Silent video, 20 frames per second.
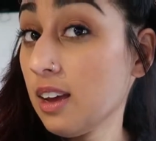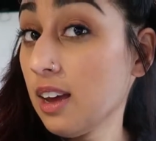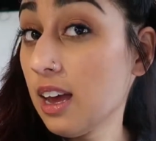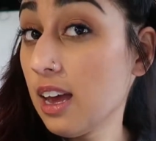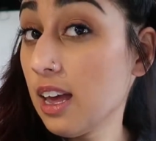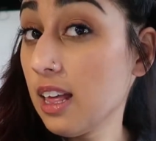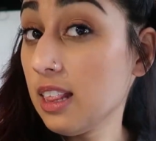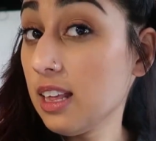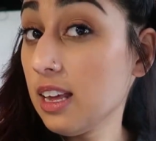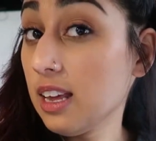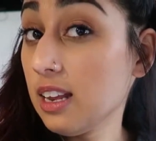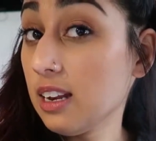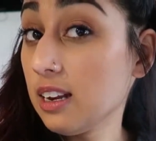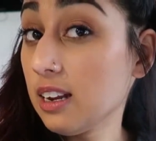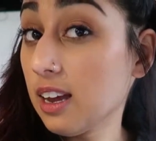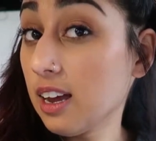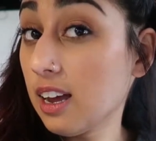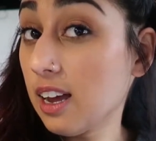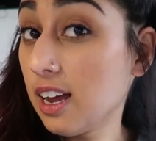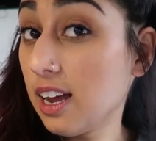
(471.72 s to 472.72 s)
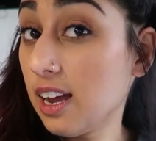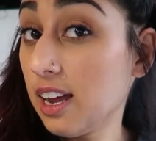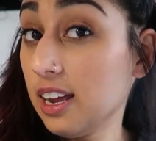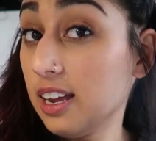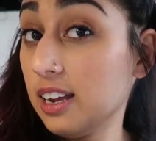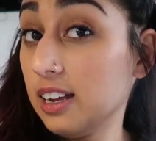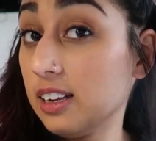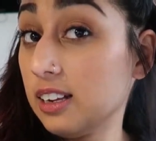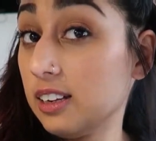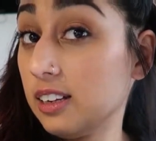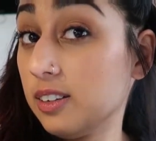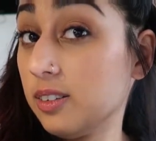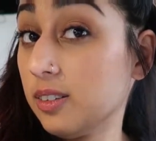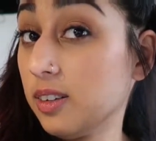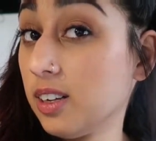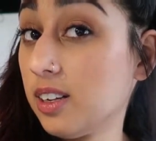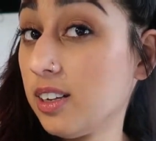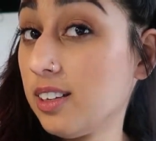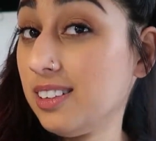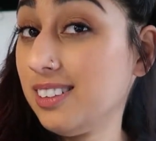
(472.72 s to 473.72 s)
and then I
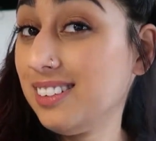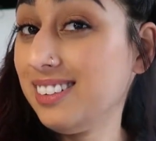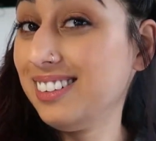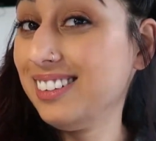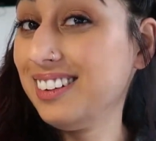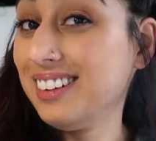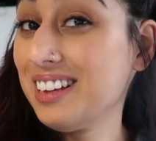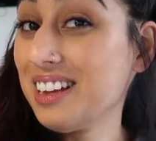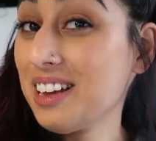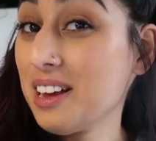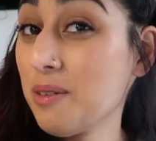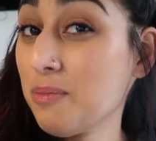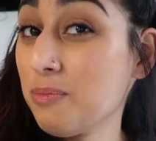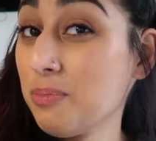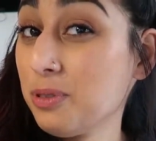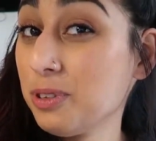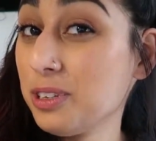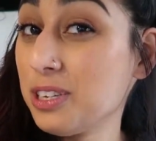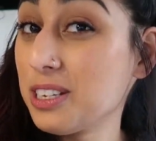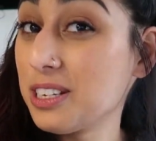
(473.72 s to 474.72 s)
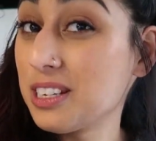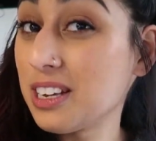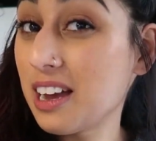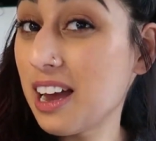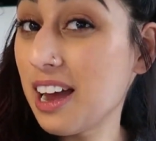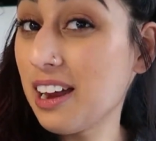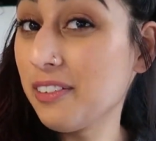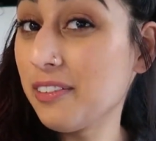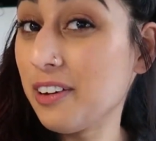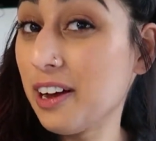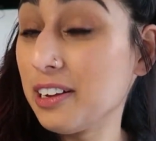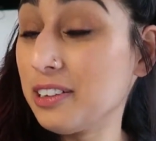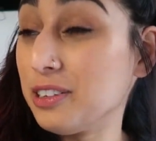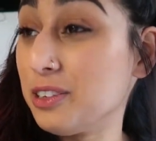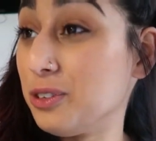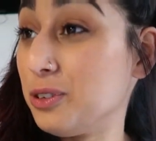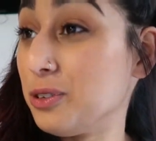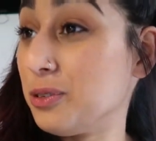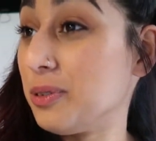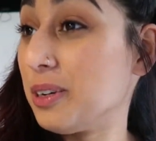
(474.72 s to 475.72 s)
this is kind of hard
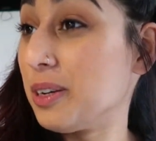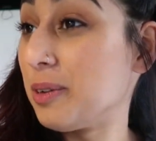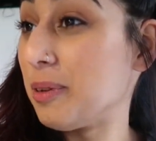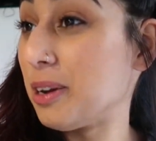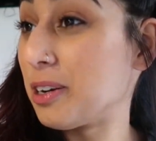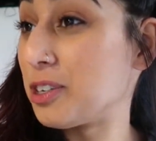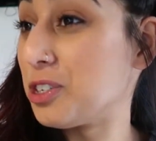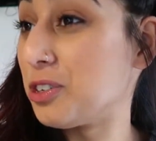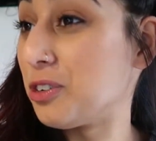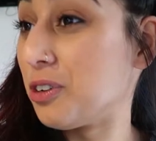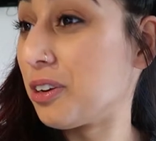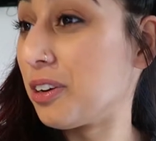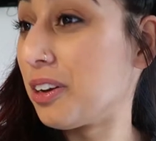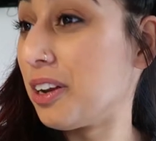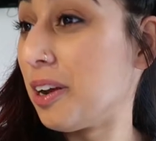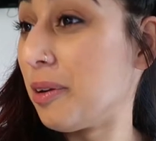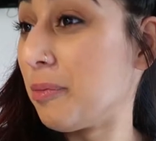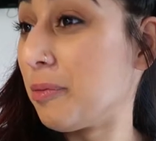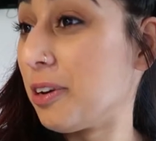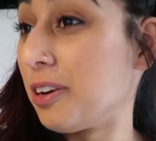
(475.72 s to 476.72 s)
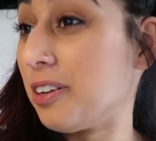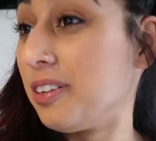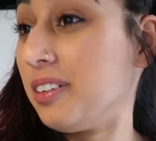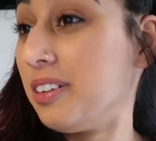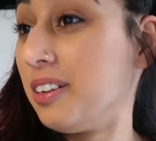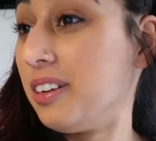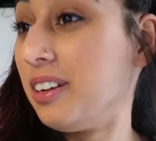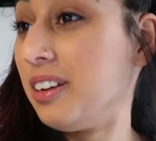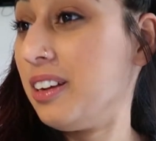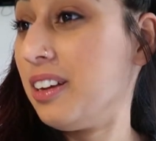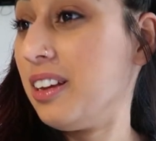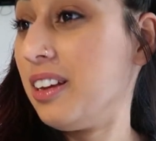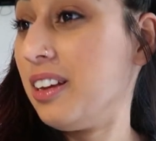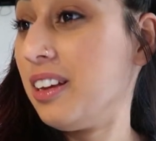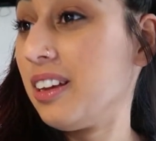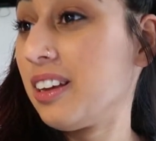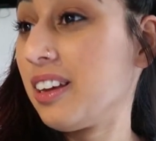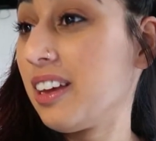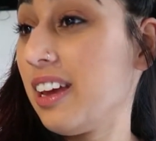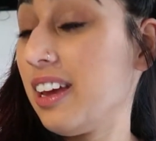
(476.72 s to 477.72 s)
to do when I'm actually on camera.
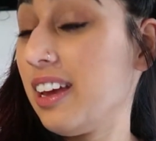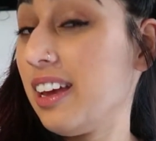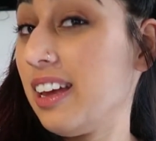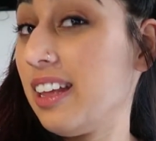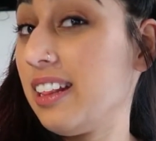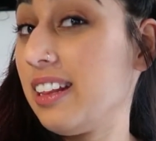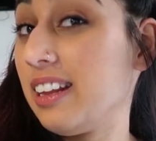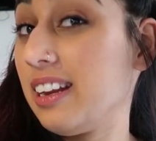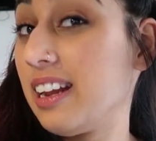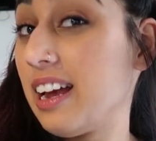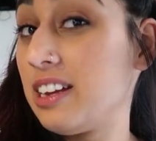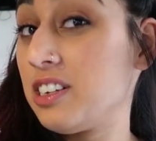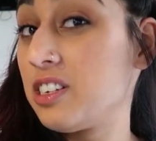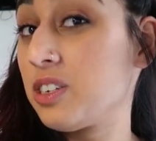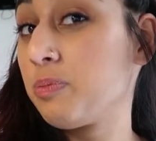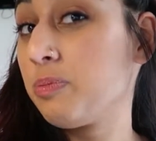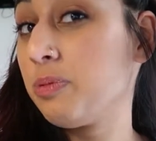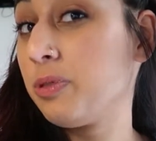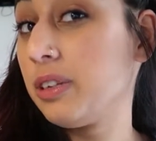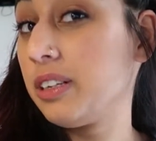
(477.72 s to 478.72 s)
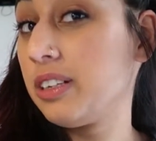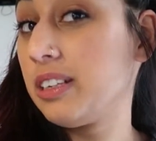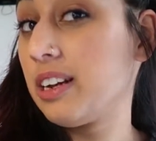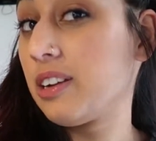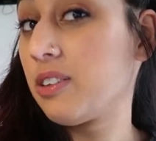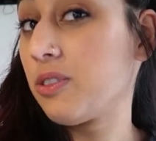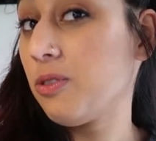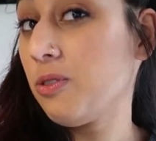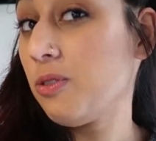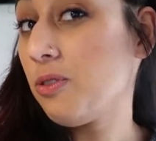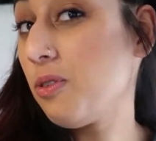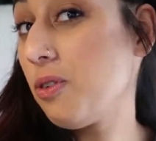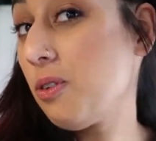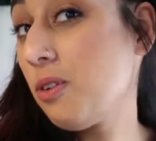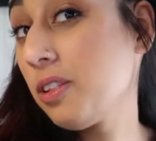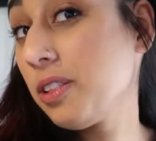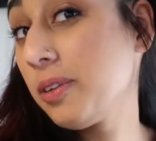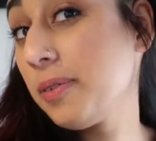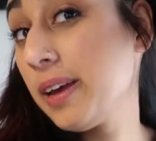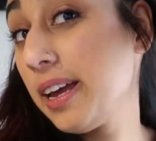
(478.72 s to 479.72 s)
Okay, and then I just pull it down
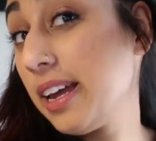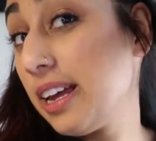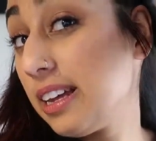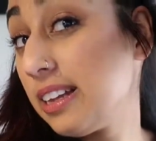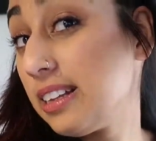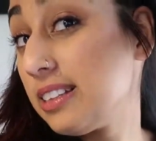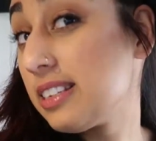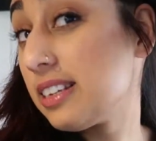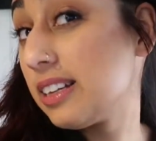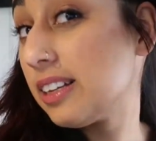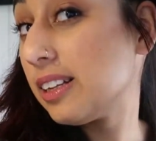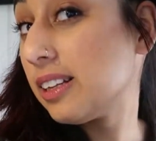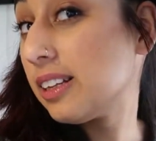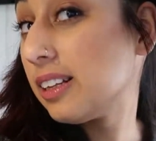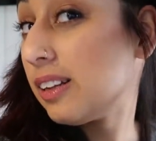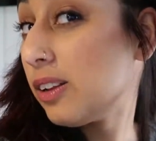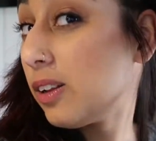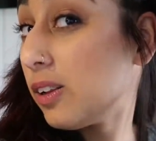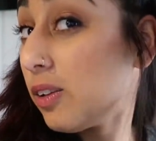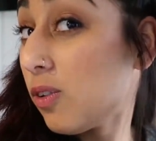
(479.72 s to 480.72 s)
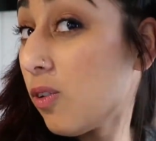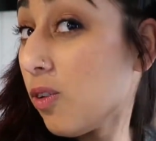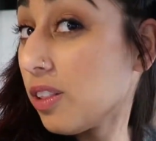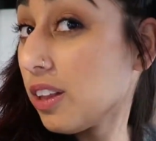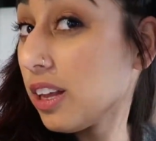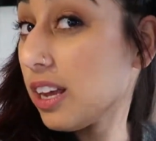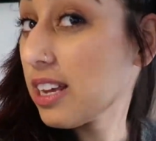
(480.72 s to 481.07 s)
all the way till all the